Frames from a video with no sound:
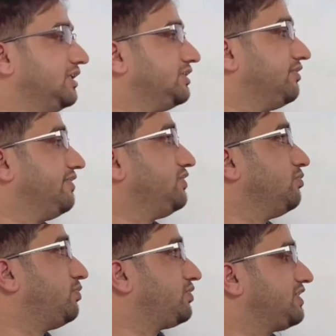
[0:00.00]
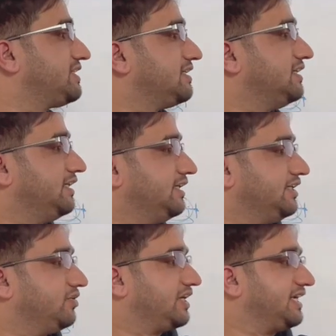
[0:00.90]
So when you put this,
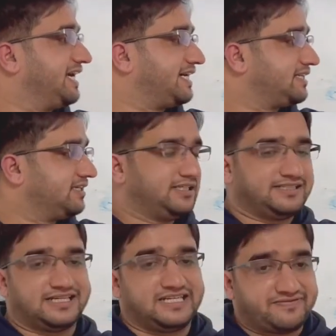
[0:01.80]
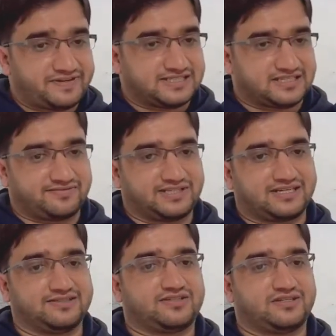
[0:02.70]
you can get the difference of the
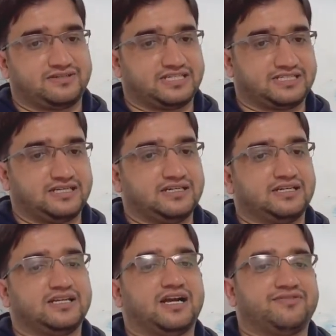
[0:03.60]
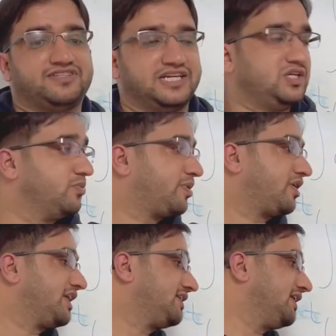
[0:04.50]
concentration of the new
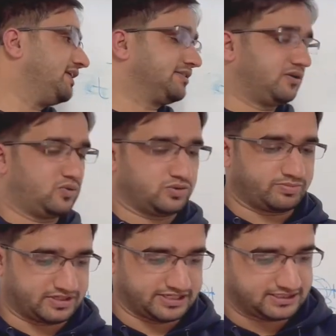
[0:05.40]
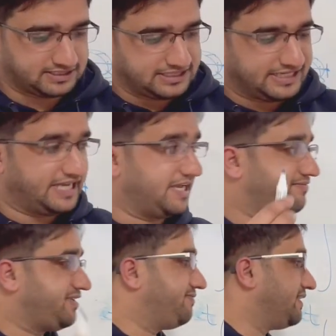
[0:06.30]
product and the old product.
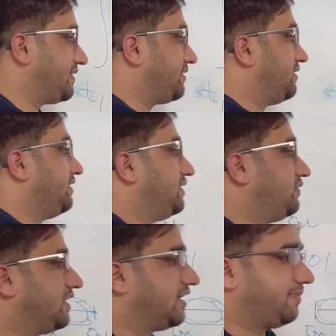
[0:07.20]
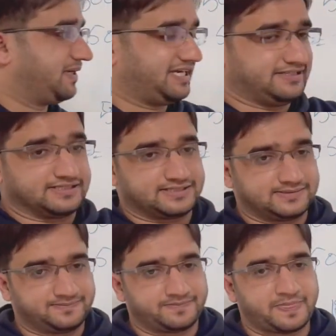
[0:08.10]
Everywhere you can apply this.
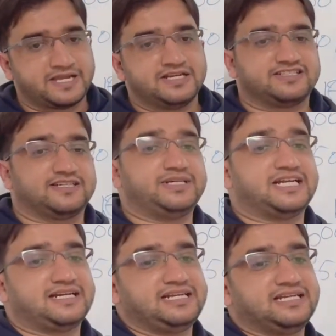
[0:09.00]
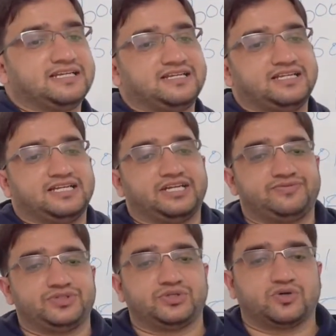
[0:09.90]
Similarly, if
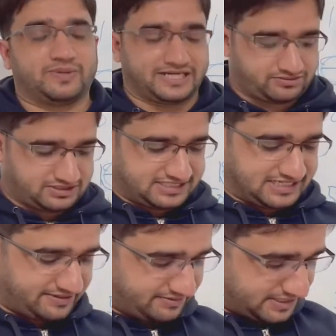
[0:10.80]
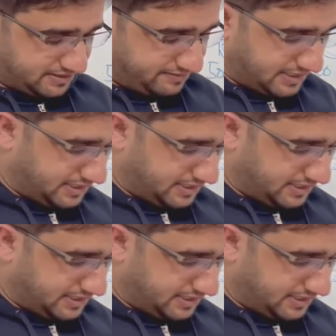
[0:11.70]
you go back to the derivative,